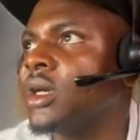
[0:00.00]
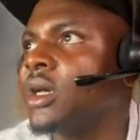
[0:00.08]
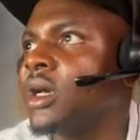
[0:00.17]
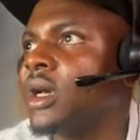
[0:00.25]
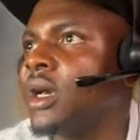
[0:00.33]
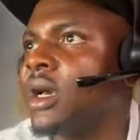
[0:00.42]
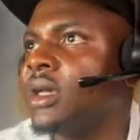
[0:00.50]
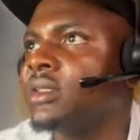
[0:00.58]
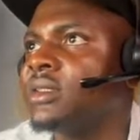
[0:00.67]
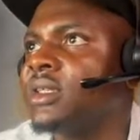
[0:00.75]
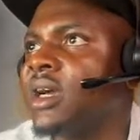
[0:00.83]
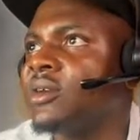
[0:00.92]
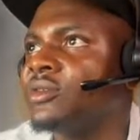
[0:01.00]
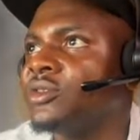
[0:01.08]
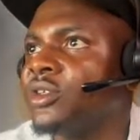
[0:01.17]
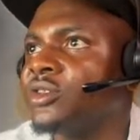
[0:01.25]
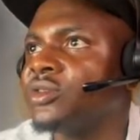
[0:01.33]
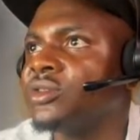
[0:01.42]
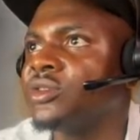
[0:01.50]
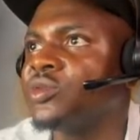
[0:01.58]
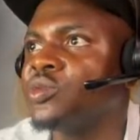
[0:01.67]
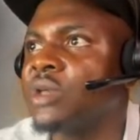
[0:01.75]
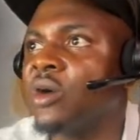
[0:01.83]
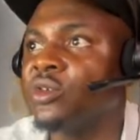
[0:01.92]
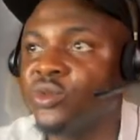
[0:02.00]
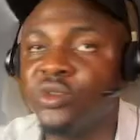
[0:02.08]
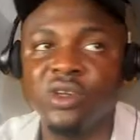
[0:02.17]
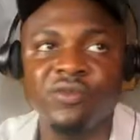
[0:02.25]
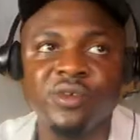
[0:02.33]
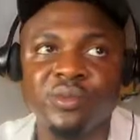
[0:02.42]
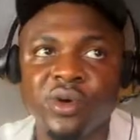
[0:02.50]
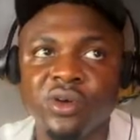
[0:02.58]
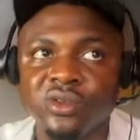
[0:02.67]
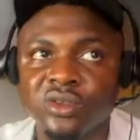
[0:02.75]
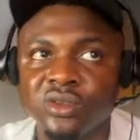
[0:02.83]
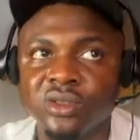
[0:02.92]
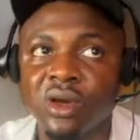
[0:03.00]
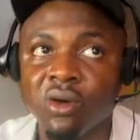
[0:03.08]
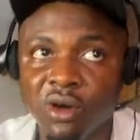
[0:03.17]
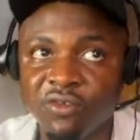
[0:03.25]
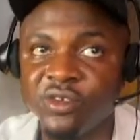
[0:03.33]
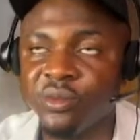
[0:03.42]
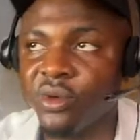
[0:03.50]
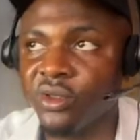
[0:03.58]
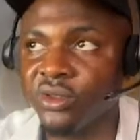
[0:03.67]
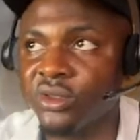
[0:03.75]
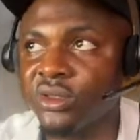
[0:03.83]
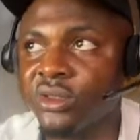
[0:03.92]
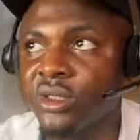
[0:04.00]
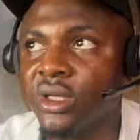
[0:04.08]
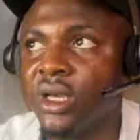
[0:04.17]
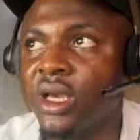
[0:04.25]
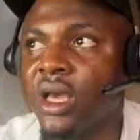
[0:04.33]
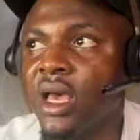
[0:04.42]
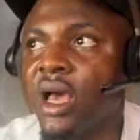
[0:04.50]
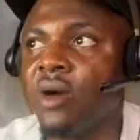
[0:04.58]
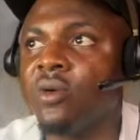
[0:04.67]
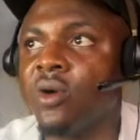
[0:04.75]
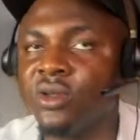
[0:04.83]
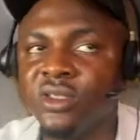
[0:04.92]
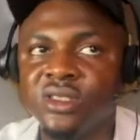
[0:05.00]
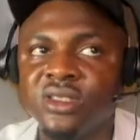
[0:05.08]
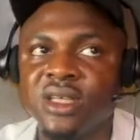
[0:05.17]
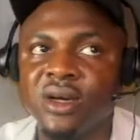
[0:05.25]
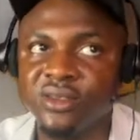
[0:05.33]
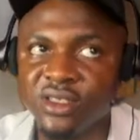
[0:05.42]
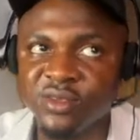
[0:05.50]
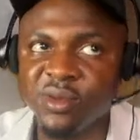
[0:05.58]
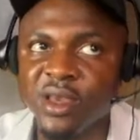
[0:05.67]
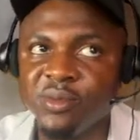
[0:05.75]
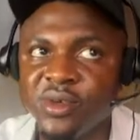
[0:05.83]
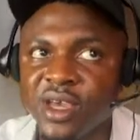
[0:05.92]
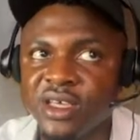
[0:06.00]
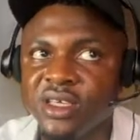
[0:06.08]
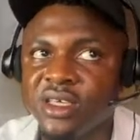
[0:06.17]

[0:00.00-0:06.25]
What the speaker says: I think I will switch off the bot, I'll off the bot, I'll on it, I'll change my API key,